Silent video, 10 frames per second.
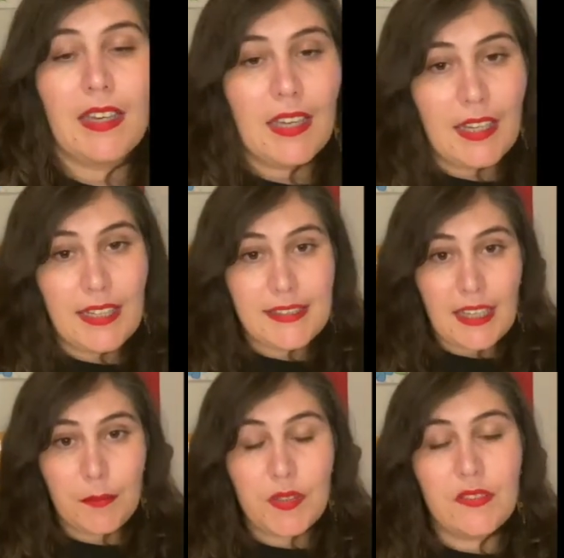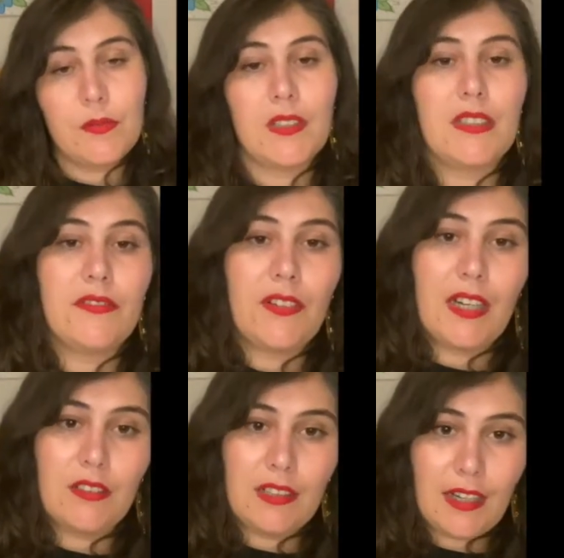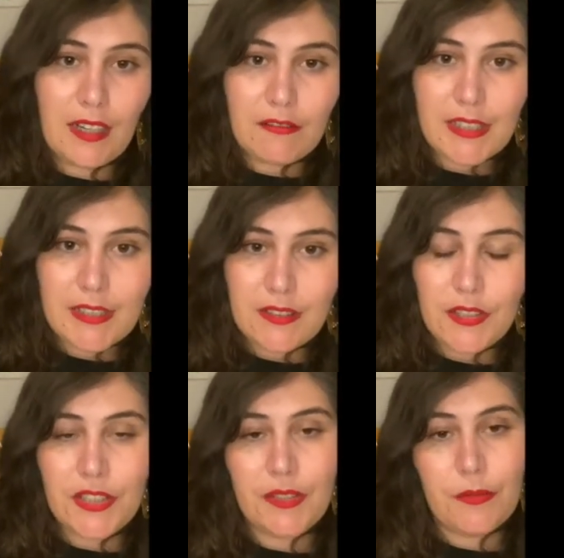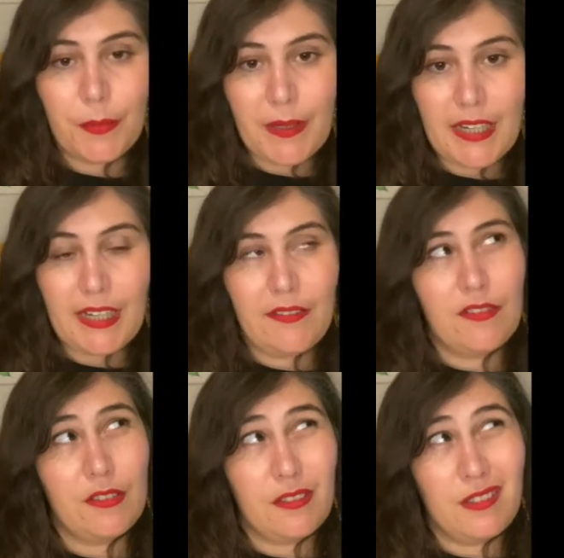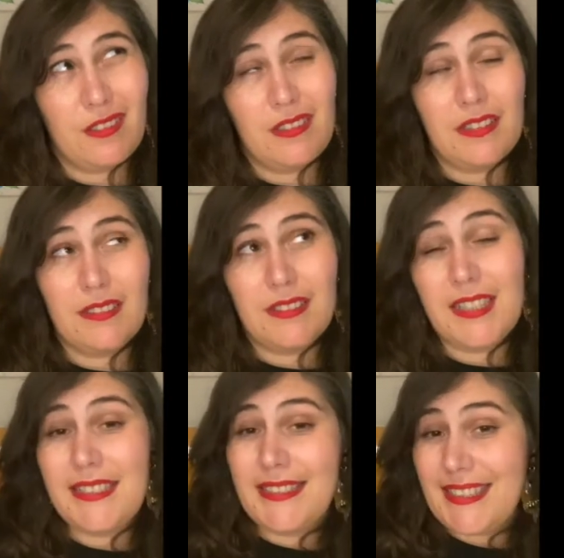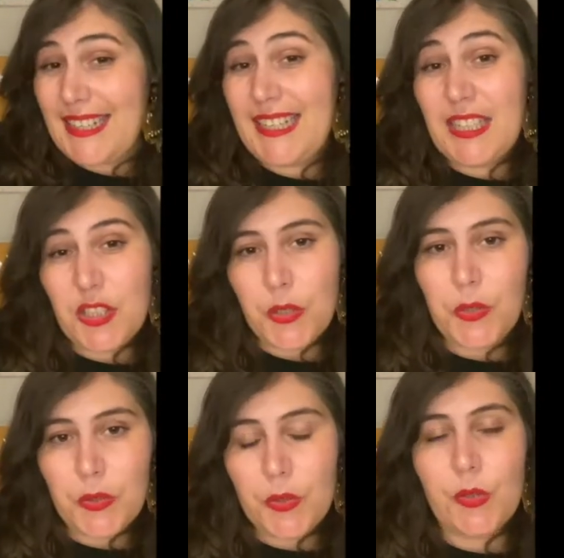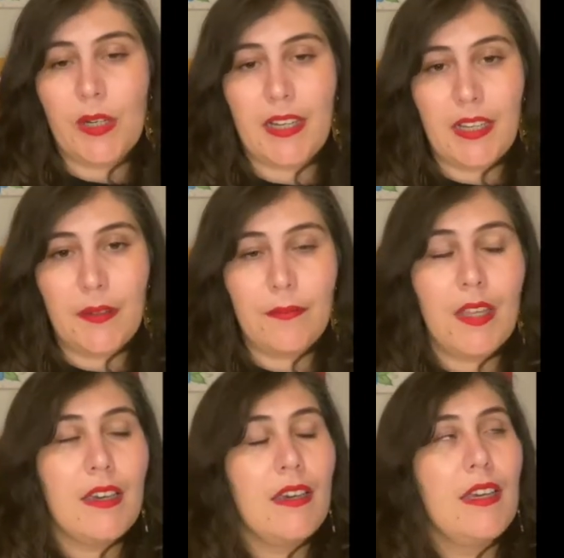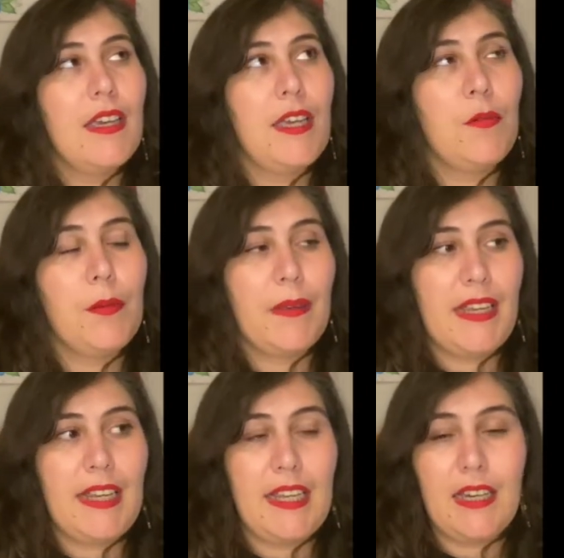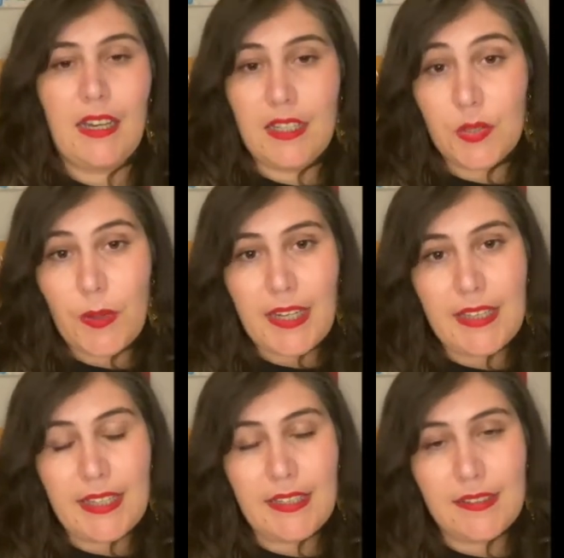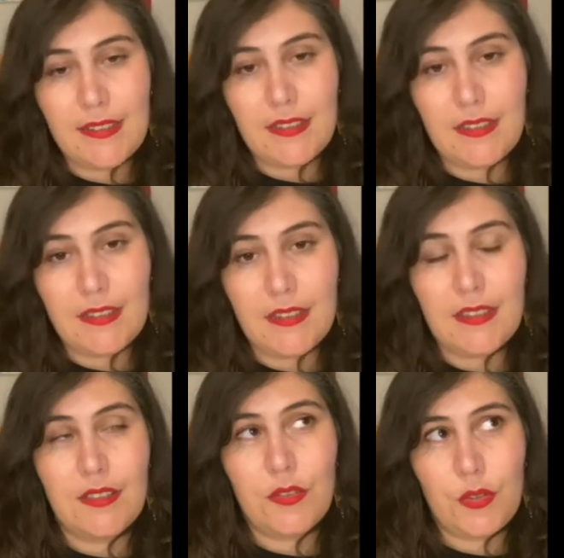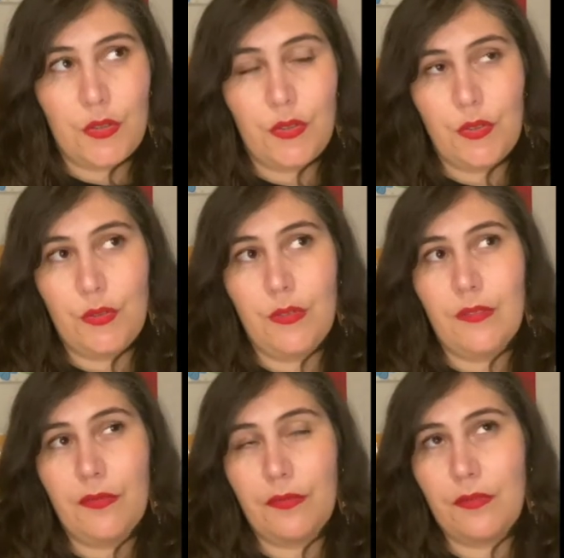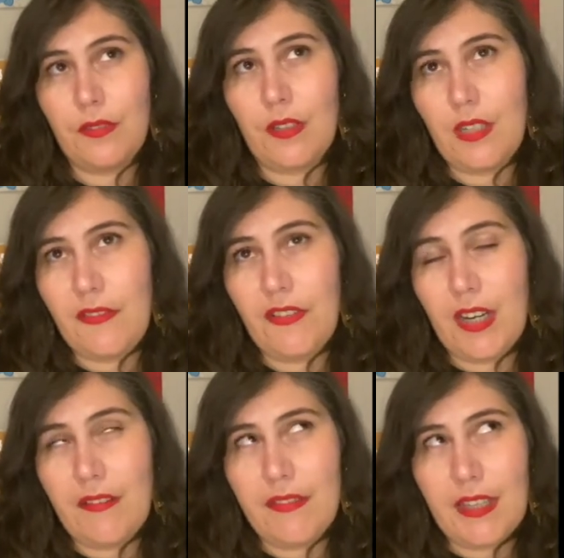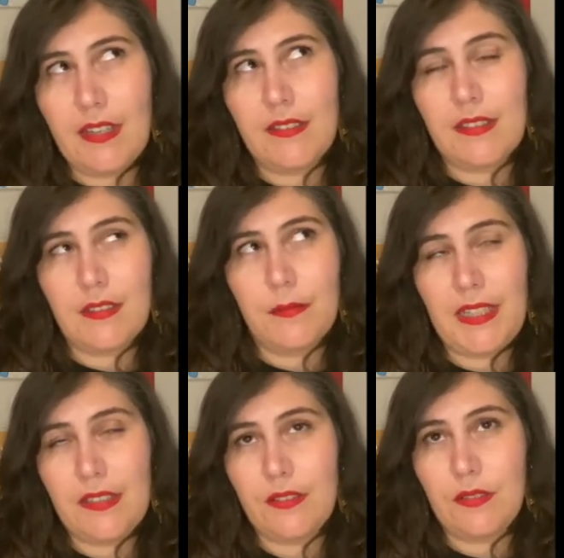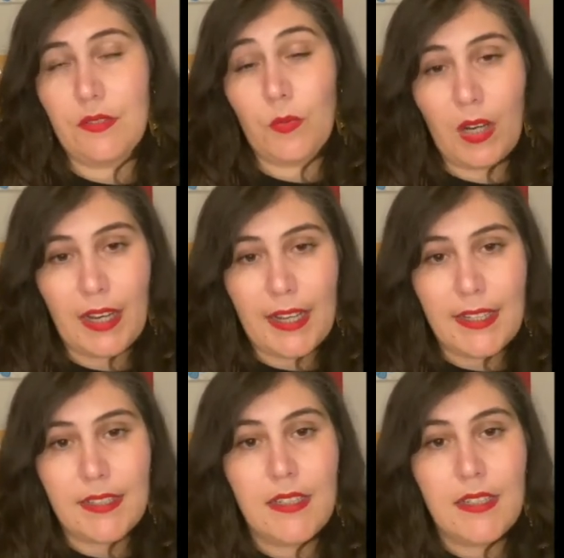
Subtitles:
An example of what the final art resolution would be for a D2 tram, it would be 20,000 to 35,000 pixels wide